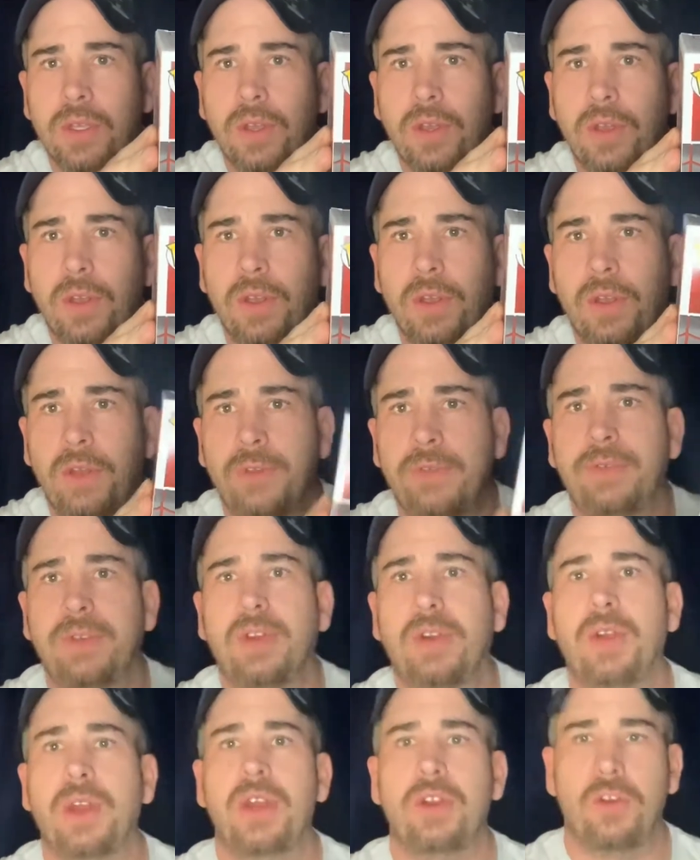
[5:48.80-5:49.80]
So
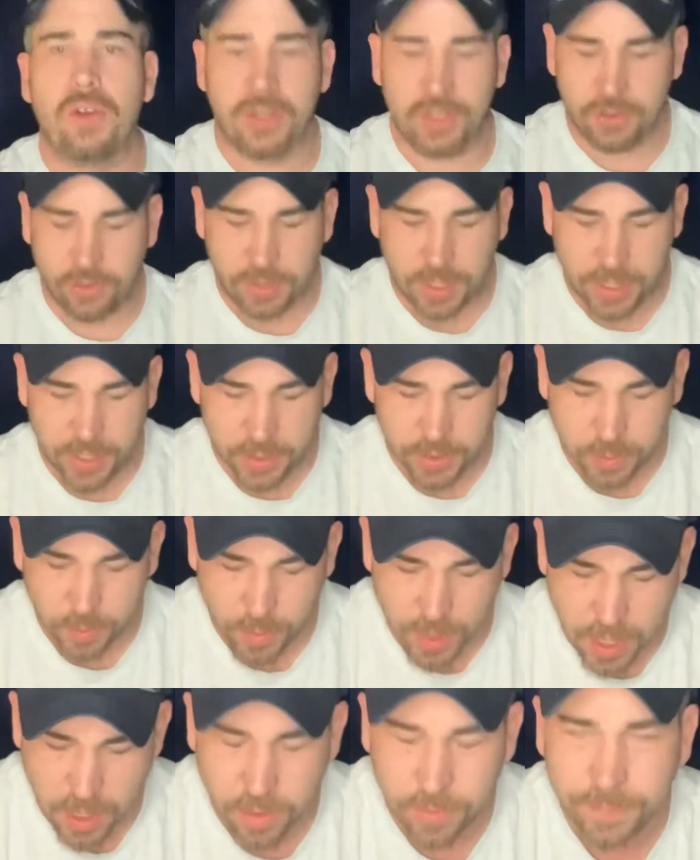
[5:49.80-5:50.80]
very nice looking as
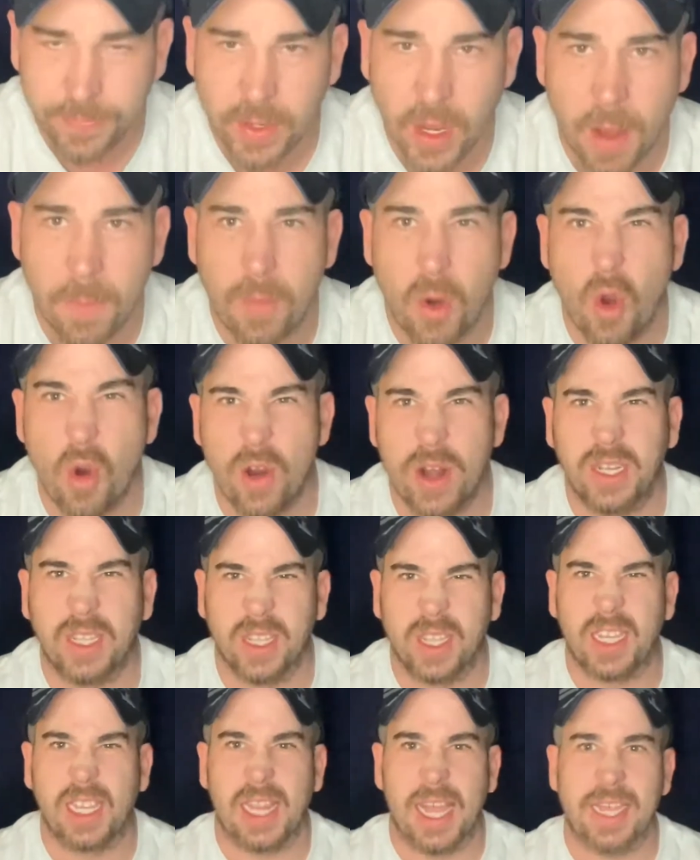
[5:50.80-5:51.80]
well. I'm more into
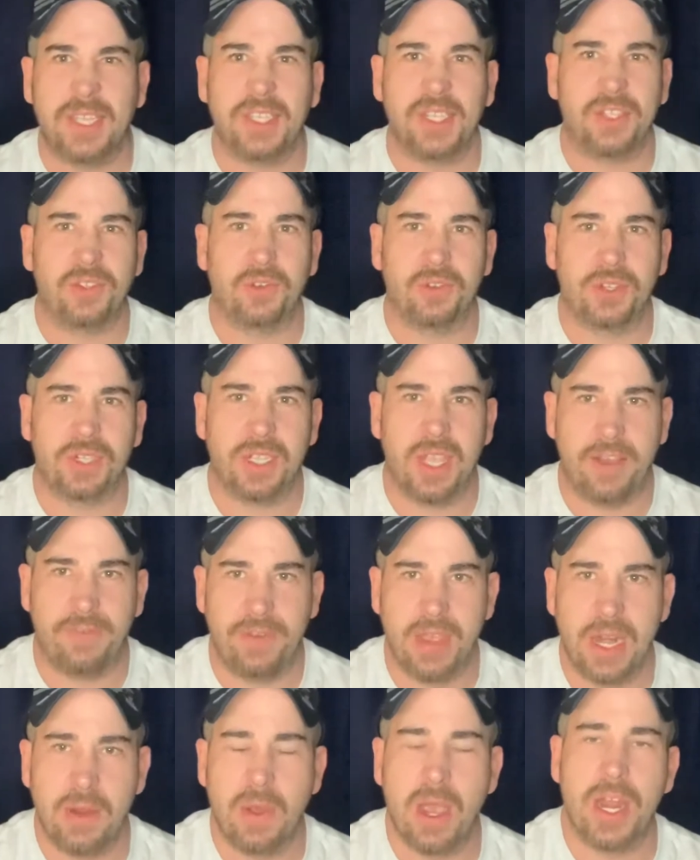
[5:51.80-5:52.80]
the classic sort of stuff
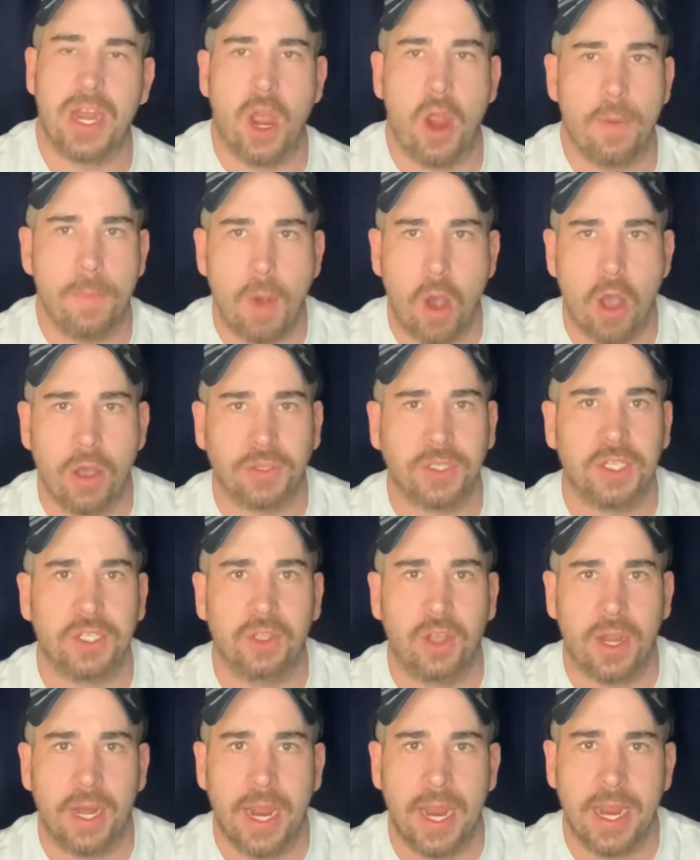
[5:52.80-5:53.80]
anyway. I know Miles is
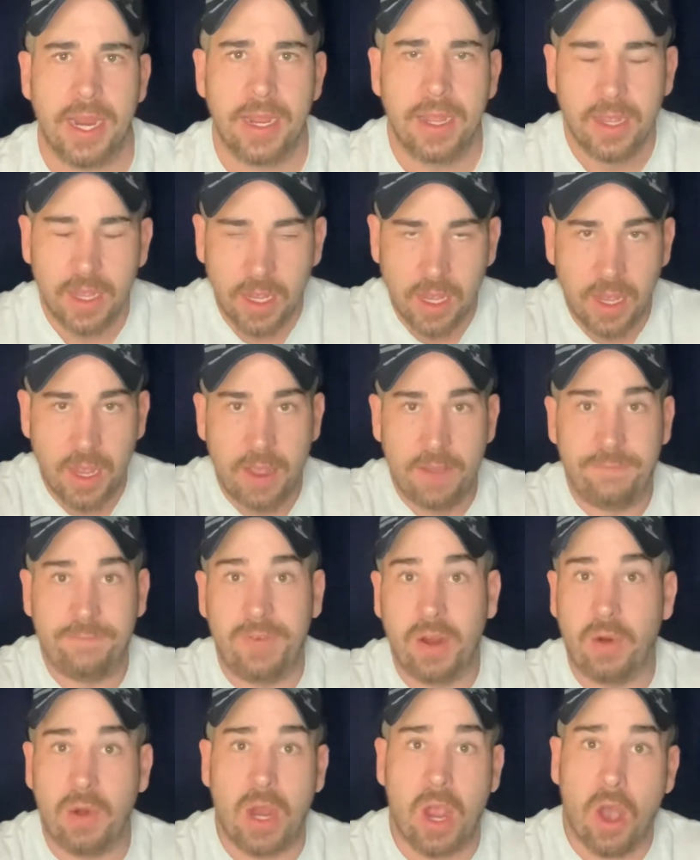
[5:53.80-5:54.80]
not a
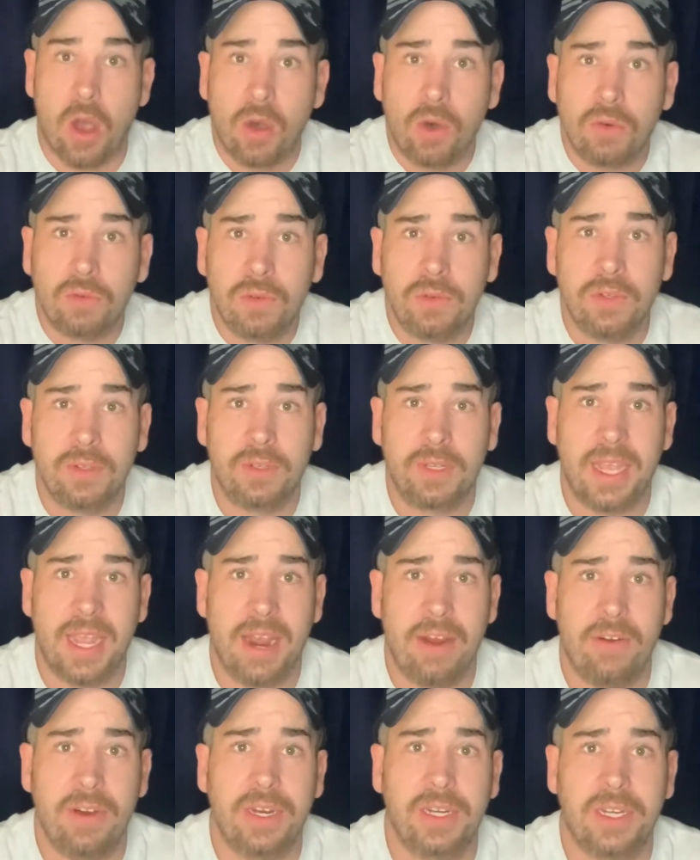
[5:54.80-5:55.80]
very old
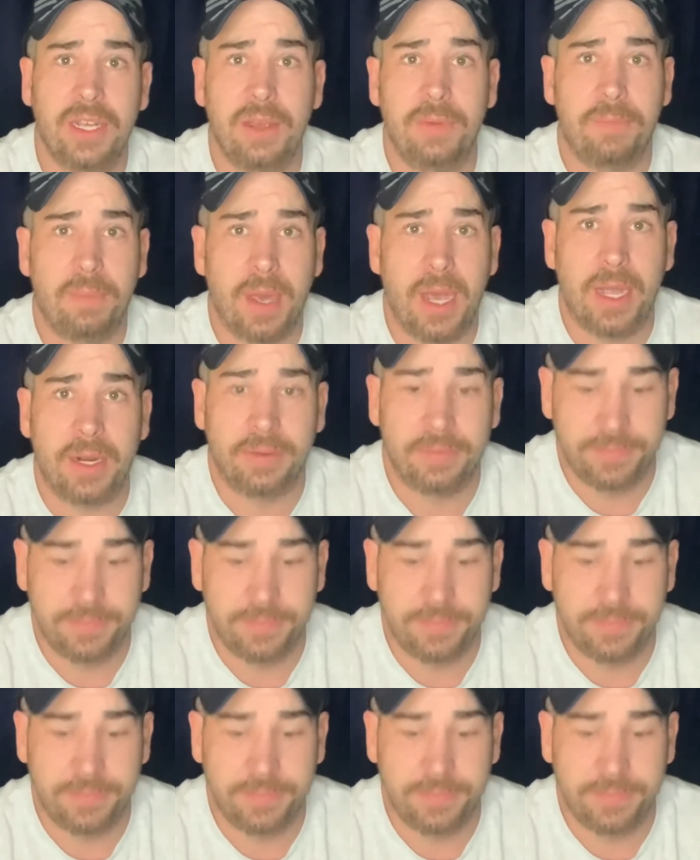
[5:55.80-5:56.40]
character, but